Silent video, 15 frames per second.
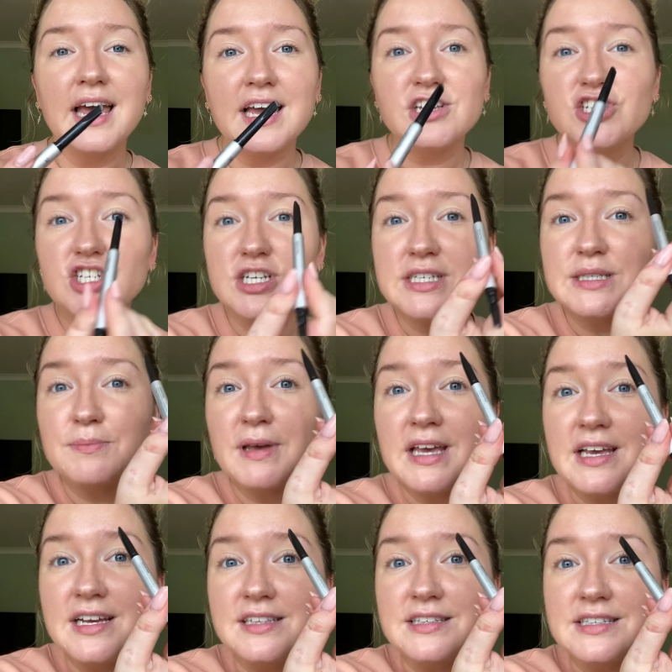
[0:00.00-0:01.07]
it just
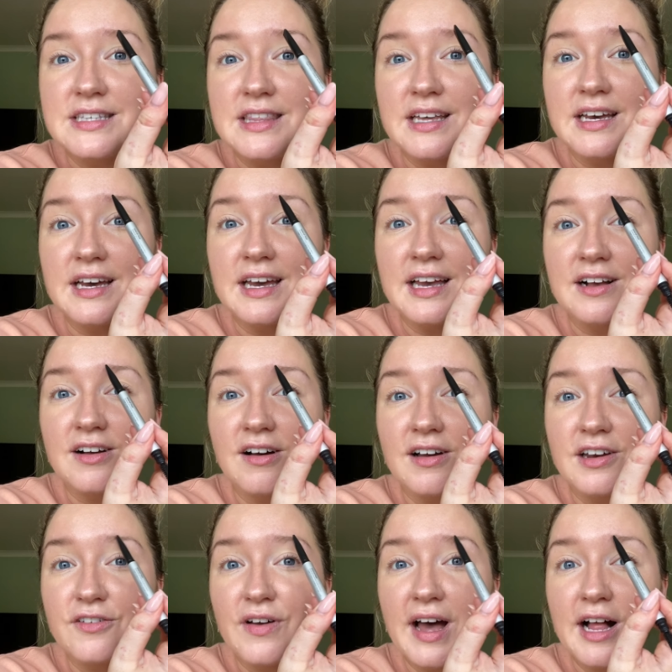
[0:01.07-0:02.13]
means that it
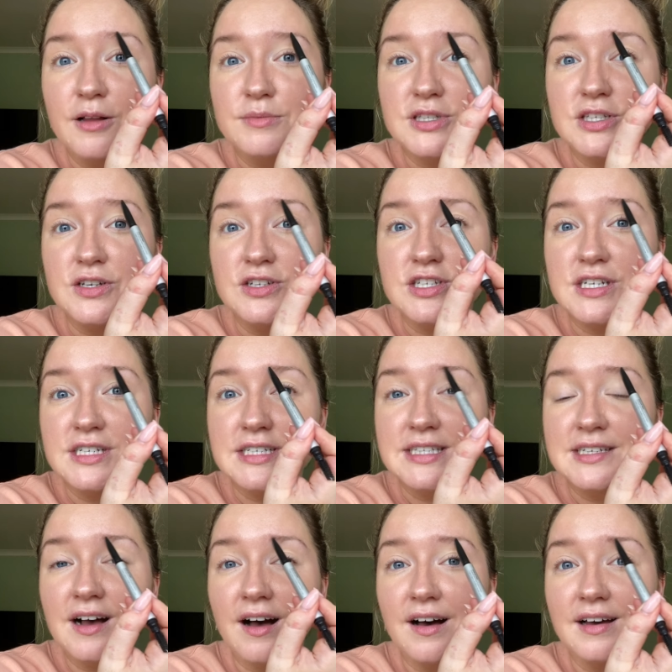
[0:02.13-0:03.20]
kind of helps you to
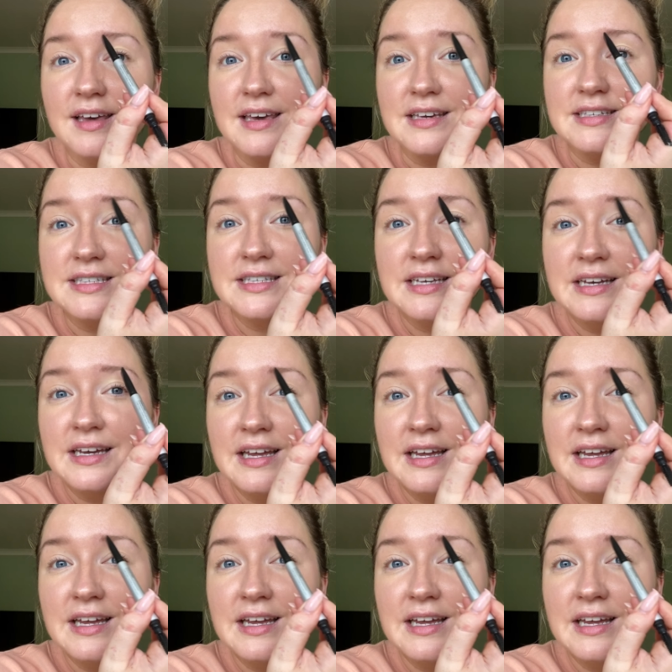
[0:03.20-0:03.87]
disguise